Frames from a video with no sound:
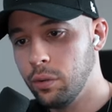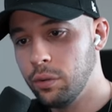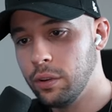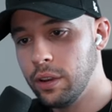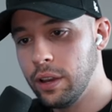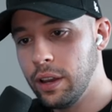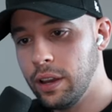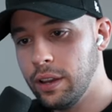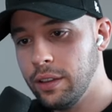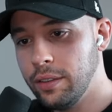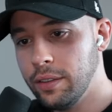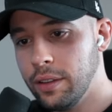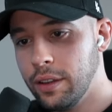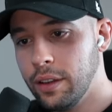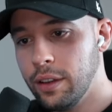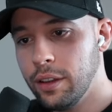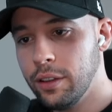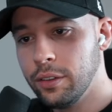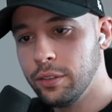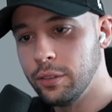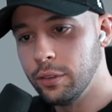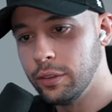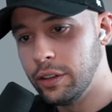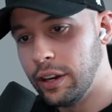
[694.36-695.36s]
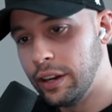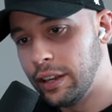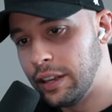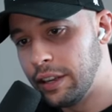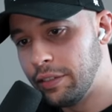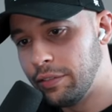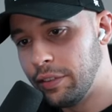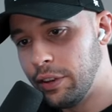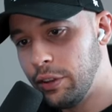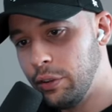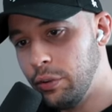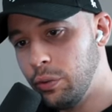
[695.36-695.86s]
Okay, so they're
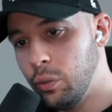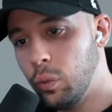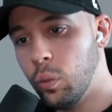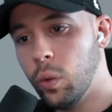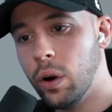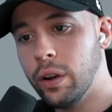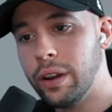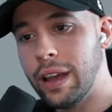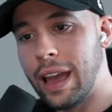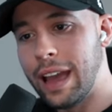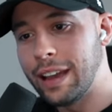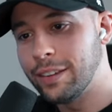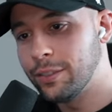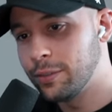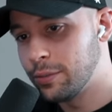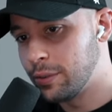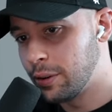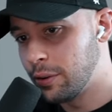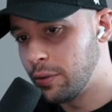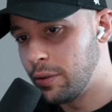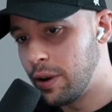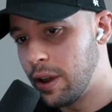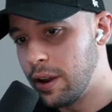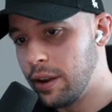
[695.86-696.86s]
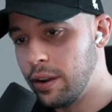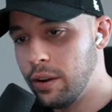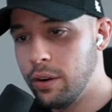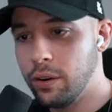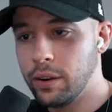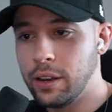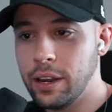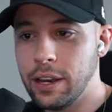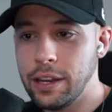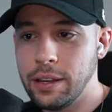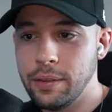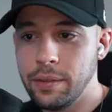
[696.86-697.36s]
giving you one extra credit.
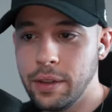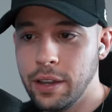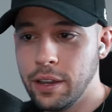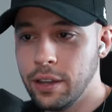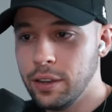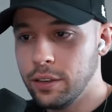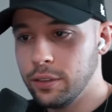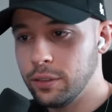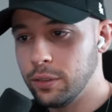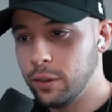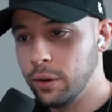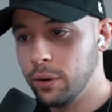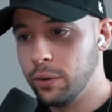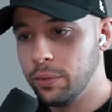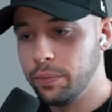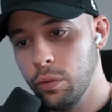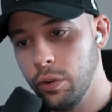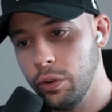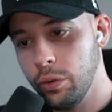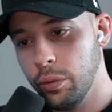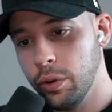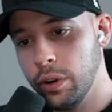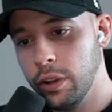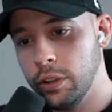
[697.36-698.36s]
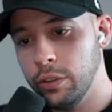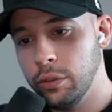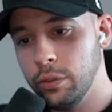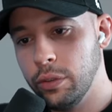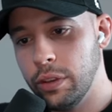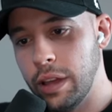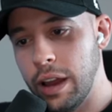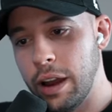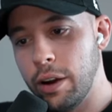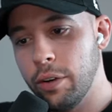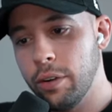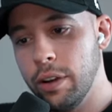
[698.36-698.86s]
Okay, so what you want to do
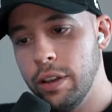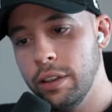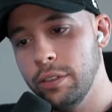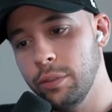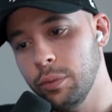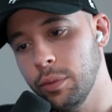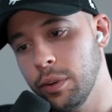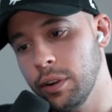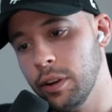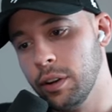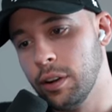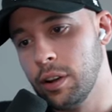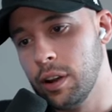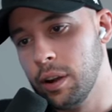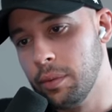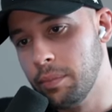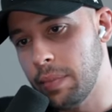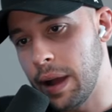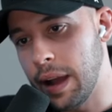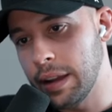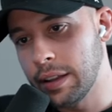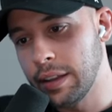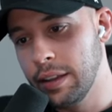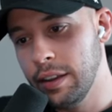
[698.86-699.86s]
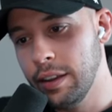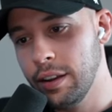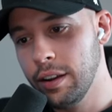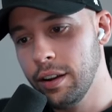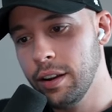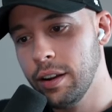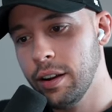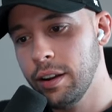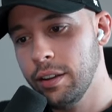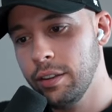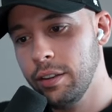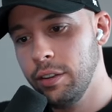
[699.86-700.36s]
now is you want to come back
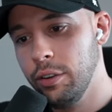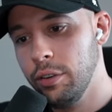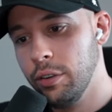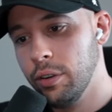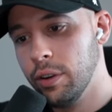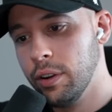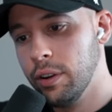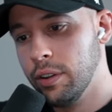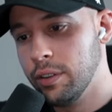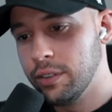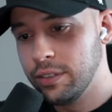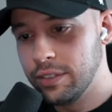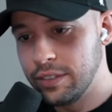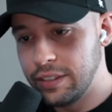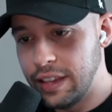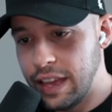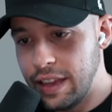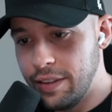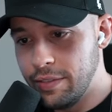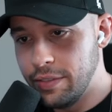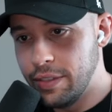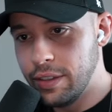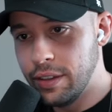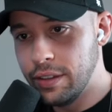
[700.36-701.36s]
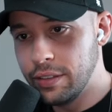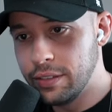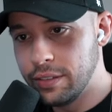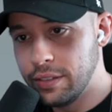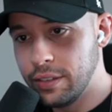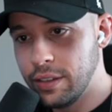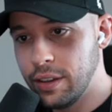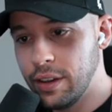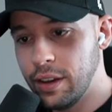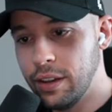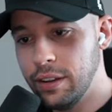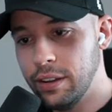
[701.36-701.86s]
here and you want to save
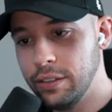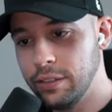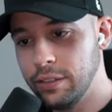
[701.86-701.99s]
this, and